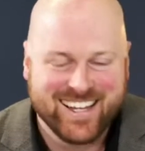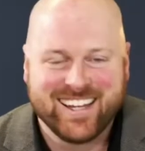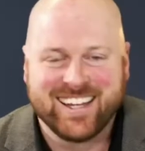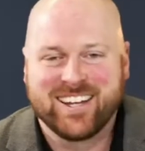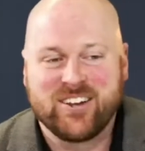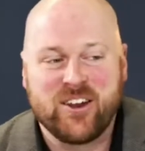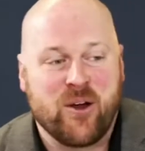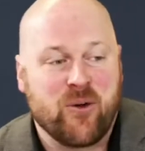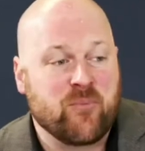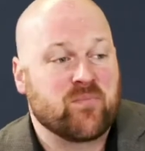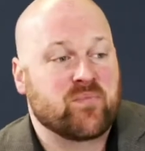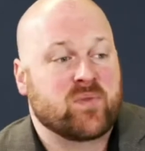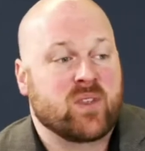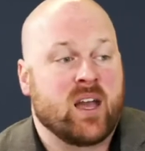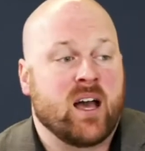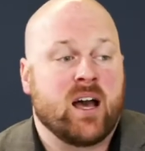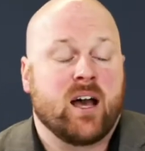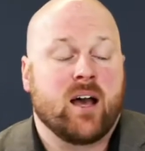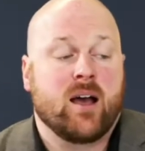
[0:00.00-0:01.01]
No,
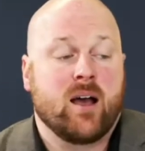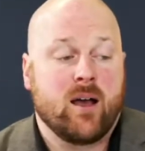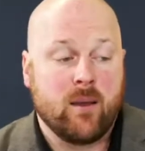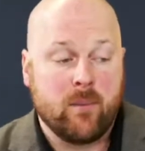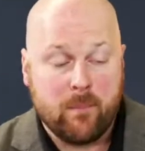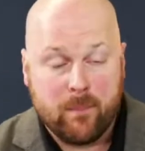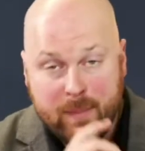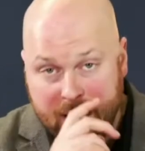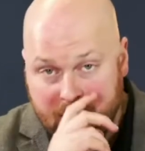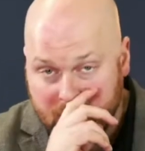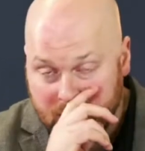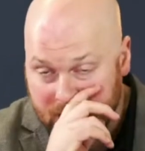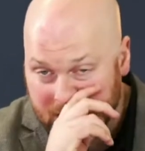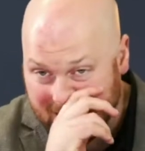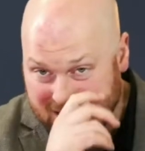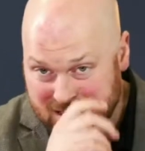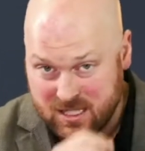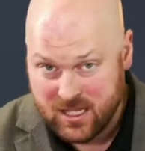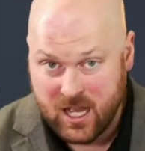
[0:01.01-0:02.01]
Mel
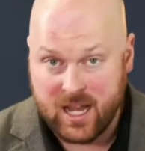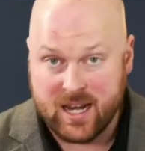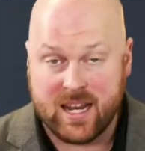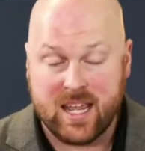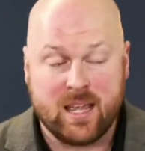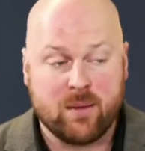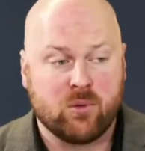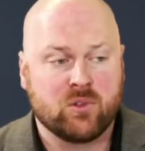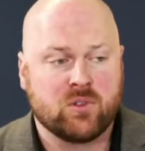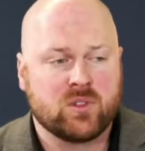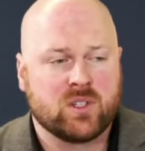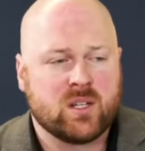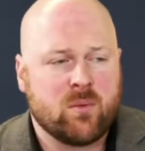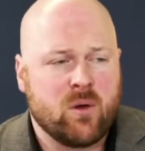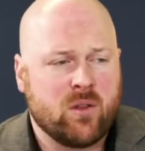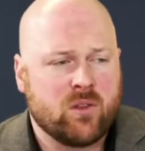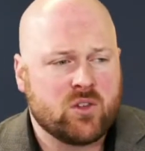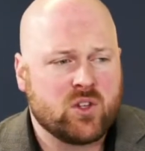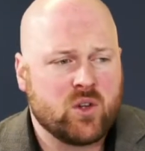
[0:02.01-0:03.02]
is unable to come
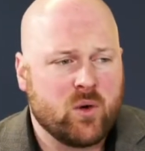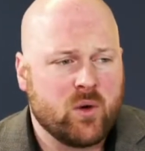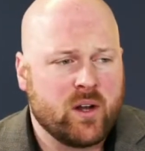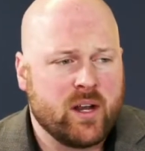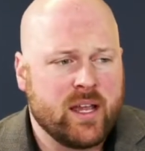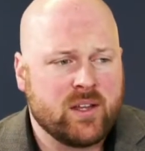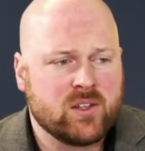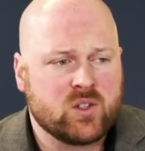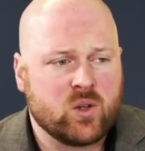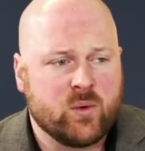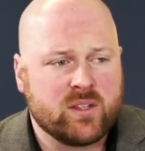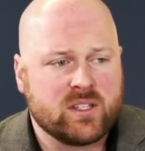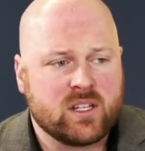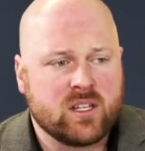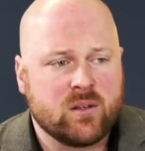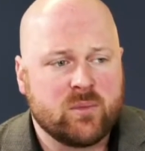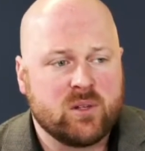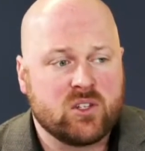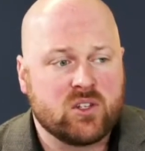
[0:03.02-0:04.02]
on the show today, so it's going
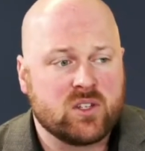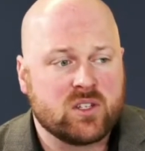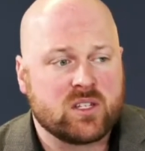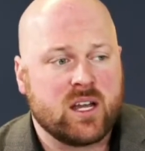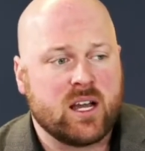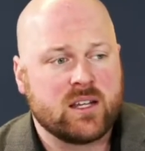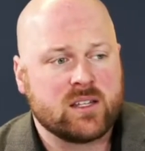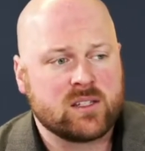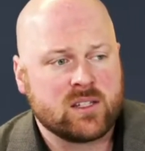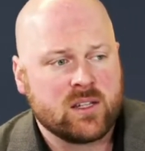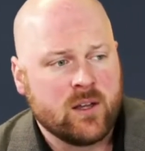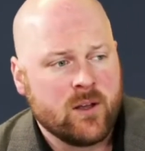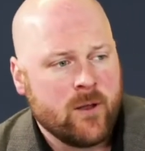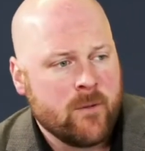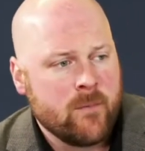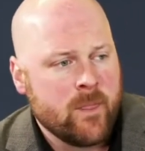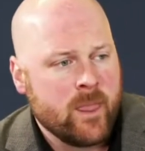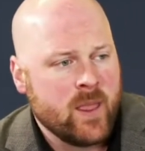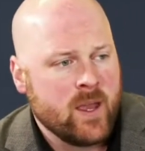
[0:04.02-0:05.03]
to be just us.
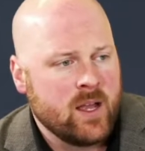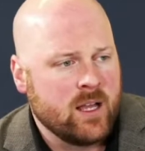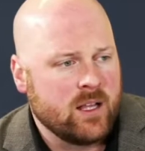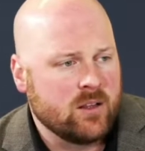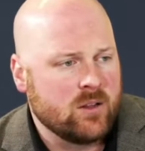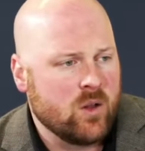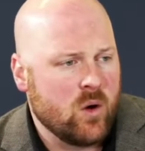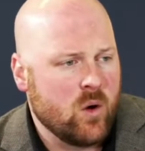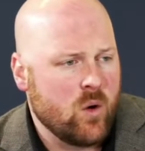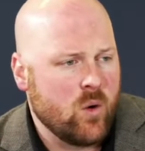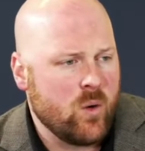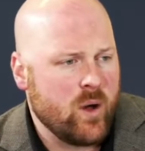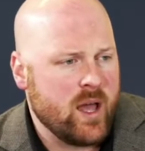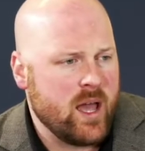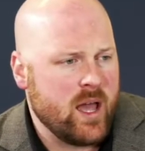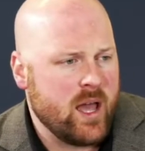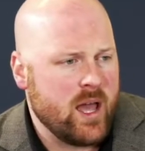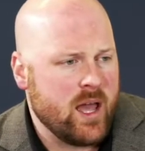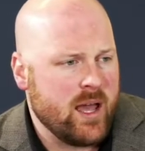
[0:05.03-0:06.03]
Hello,
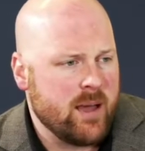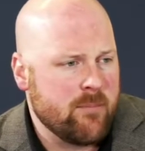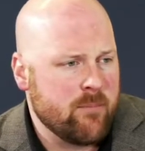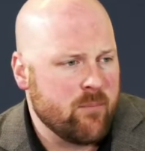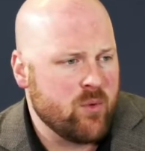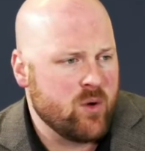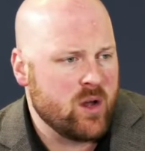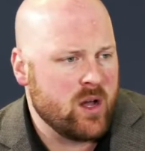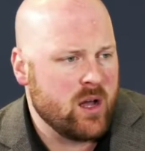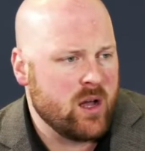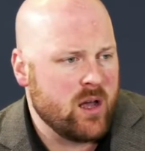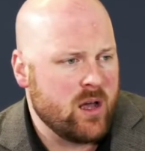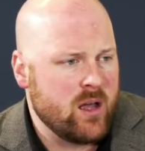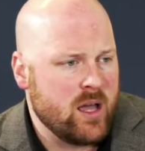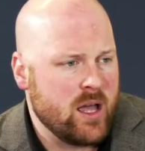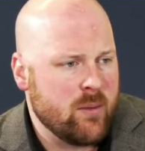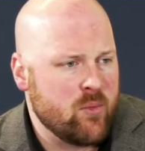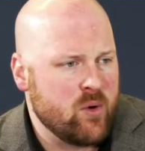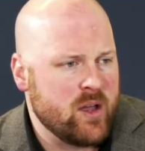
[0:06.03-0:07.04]

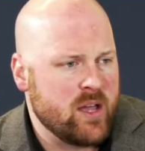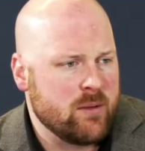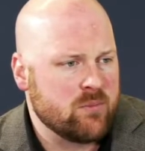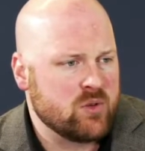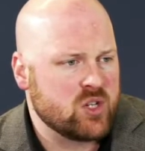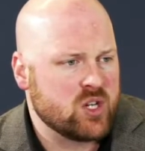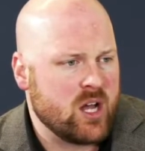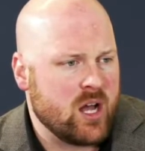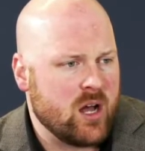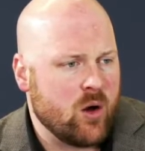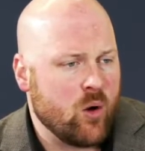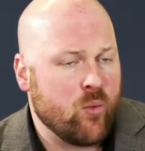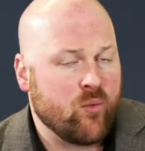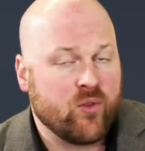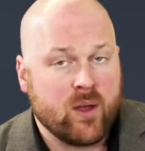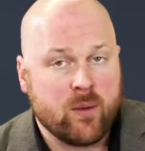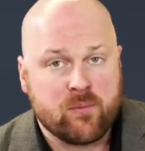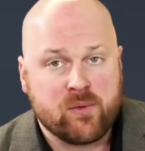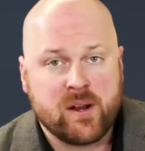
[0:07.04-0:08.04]
Ebrahim Shah.
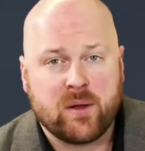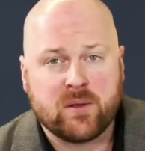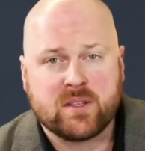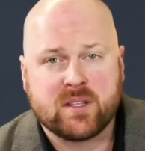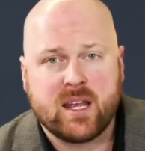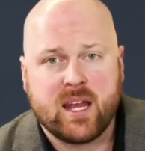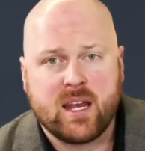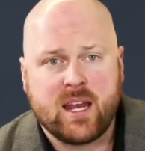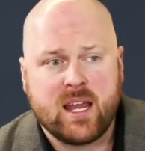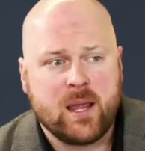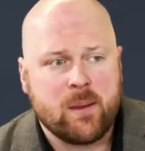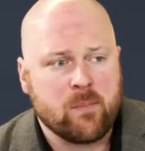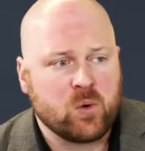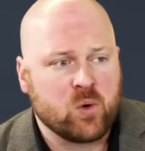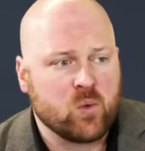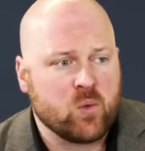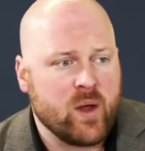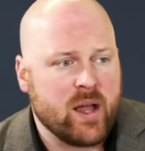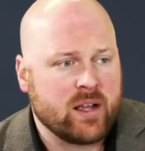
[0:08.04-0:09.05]
Hopefully, I'm pronouncing that name
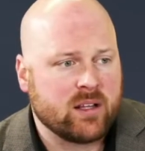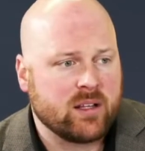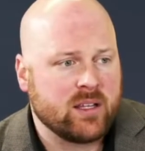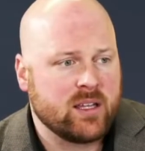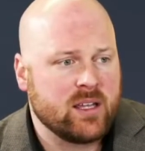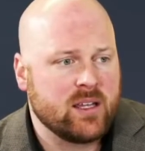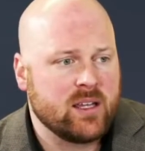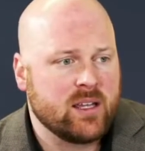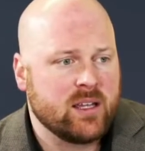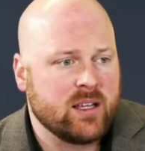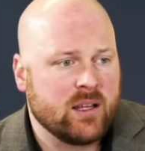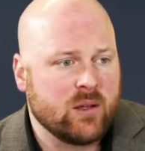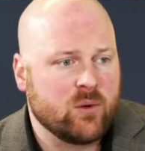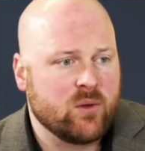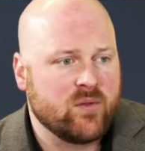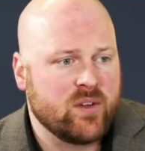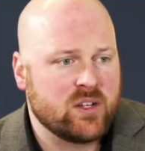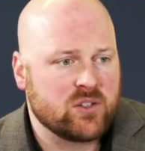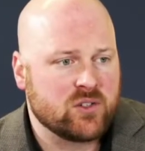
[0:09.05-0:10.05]
correctly. Hello,
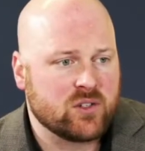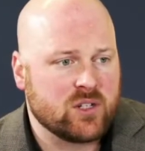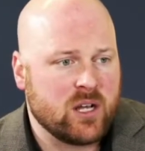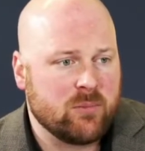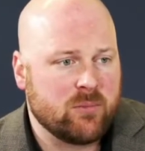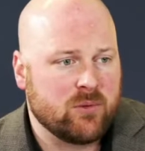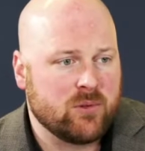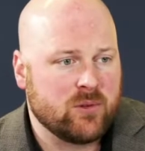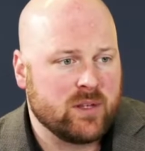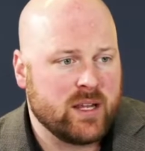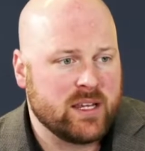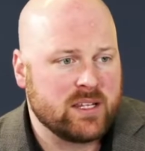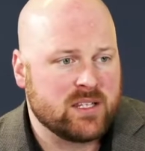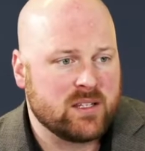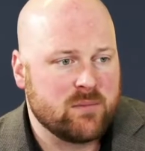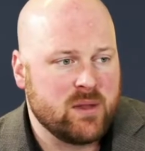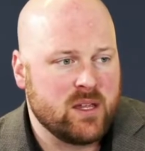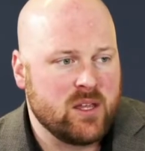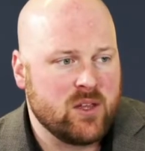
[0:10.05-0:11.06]
investor couple. Nice
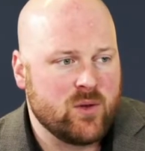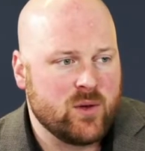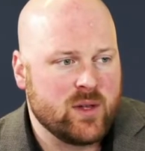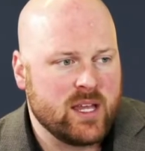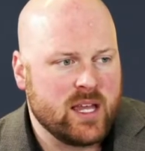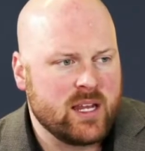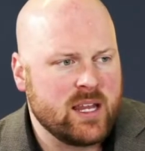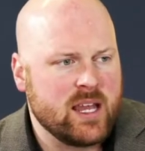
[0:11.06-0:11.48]
to meet you again.